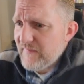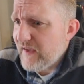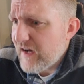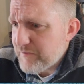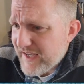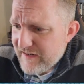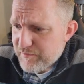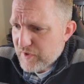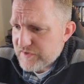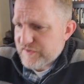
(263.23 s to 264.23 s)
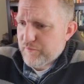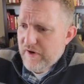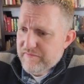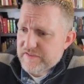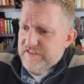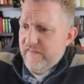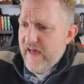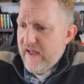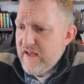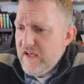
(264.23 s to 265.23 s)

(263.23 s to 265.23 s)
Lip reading: Kind of personal preference on that.